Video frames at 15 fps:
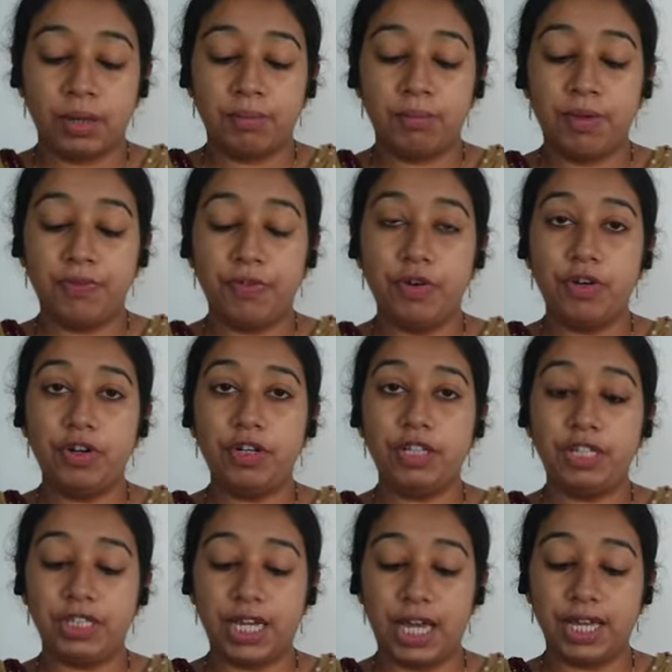before
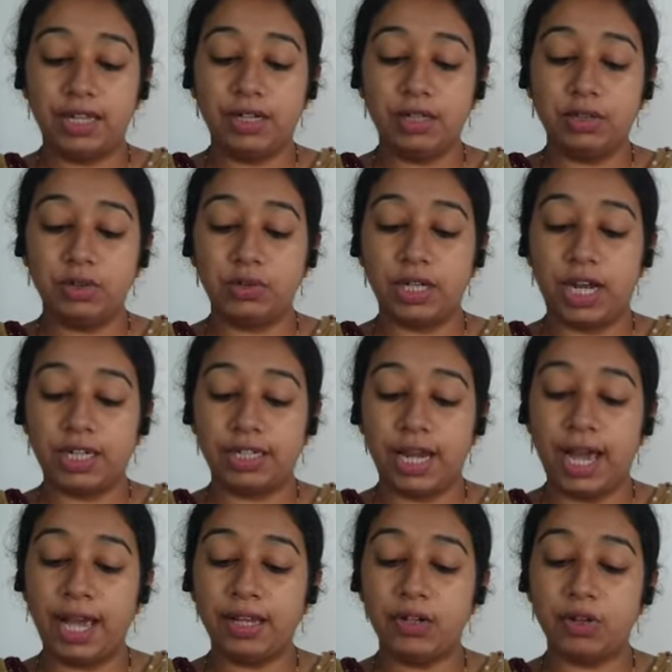the tiger could
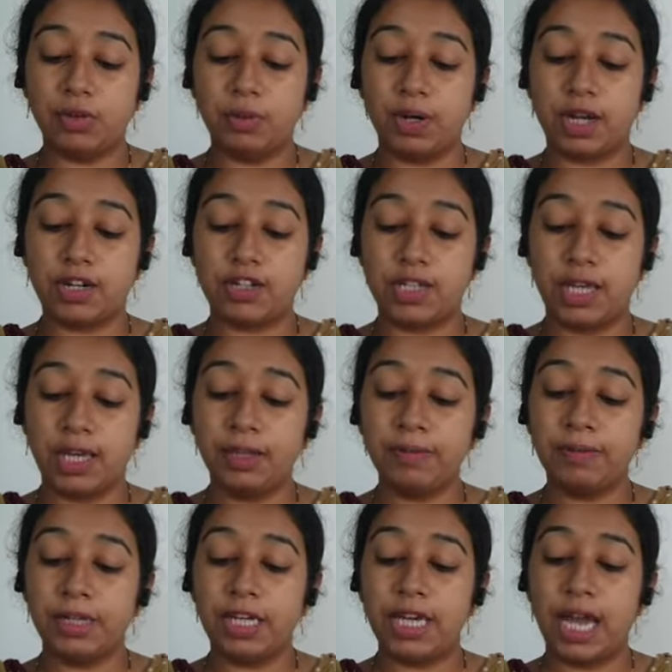attack Kunmar Singh,
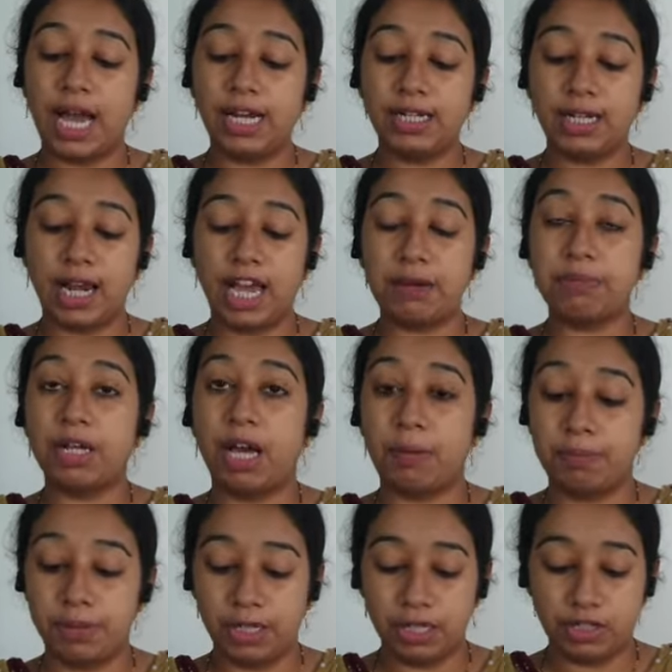he had climbed
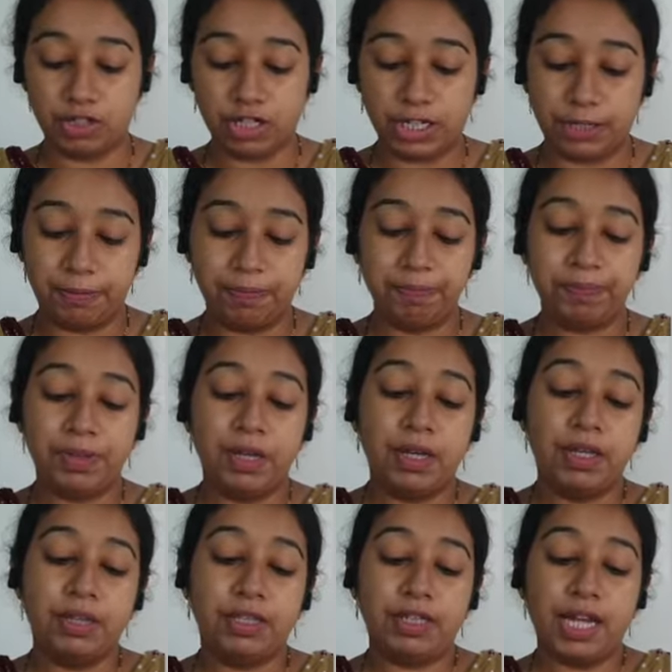up a tree.
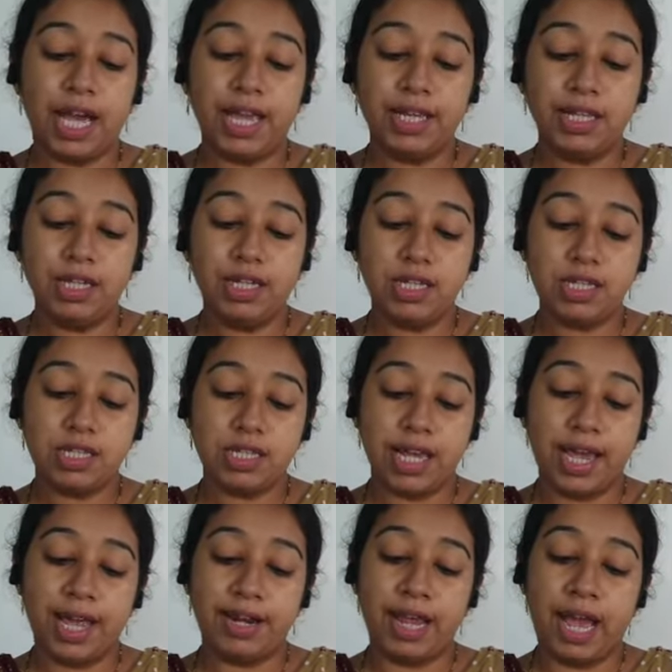The tiger
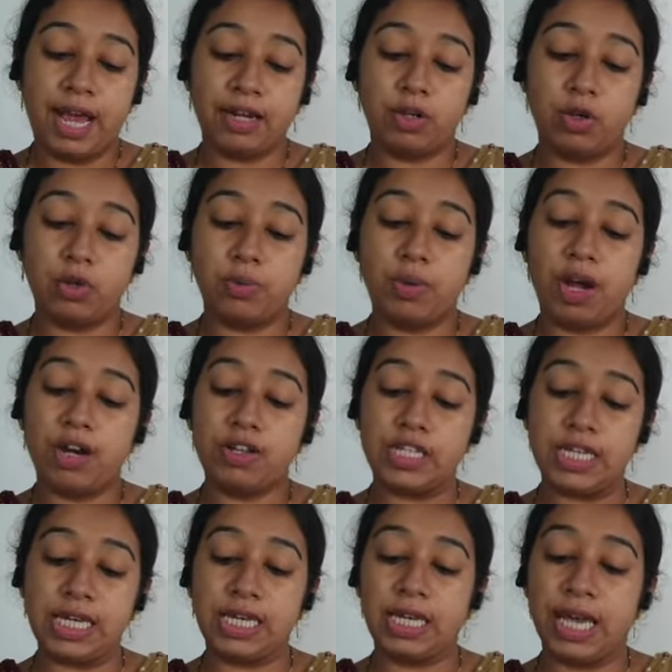stared at Kunmar
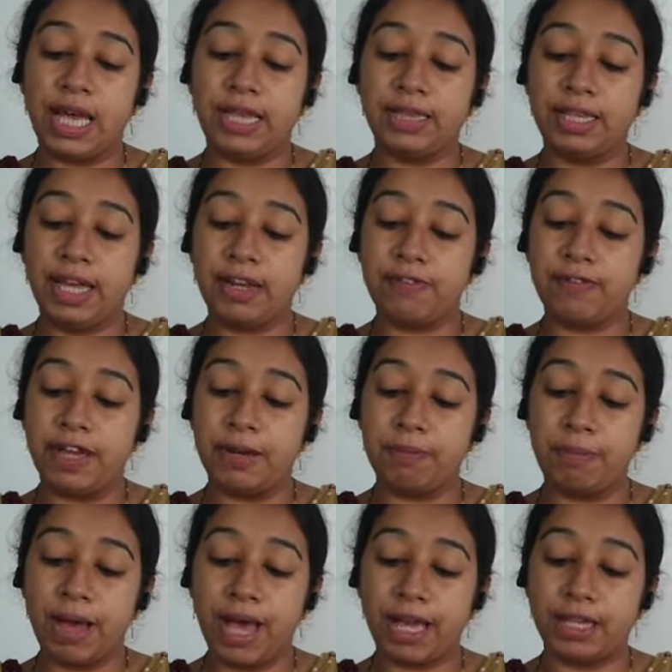Singh and then went
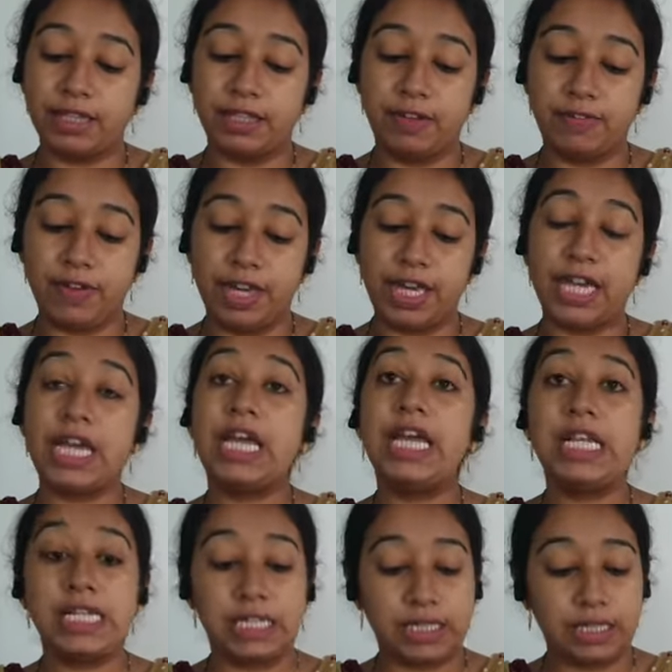back the way it